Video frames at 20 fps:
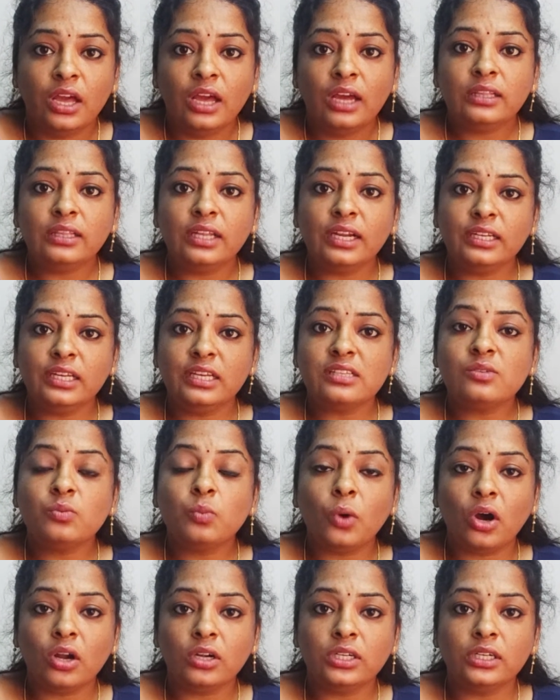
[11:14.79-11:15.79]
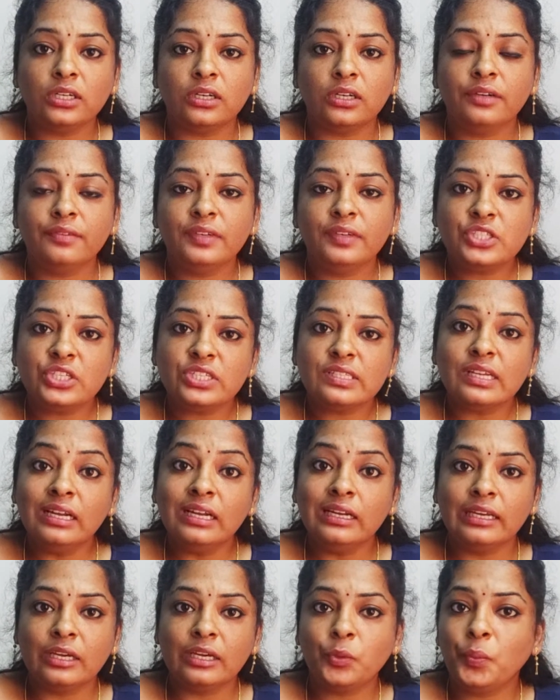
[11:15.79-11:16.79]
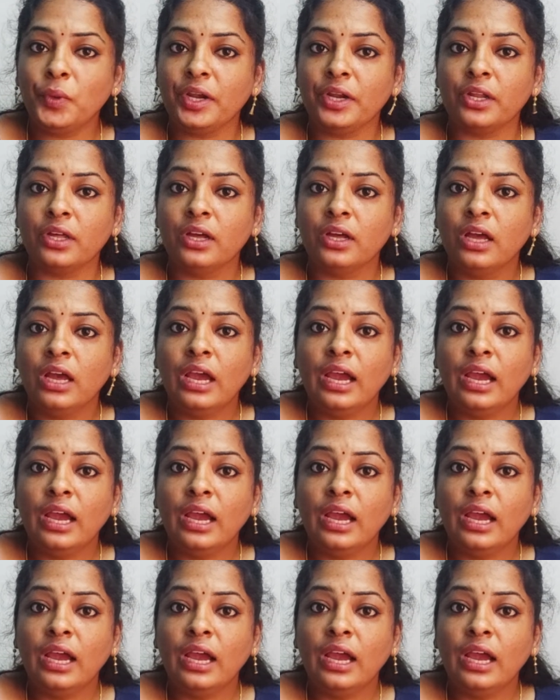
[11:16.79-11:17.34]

that is water, which is a liquid.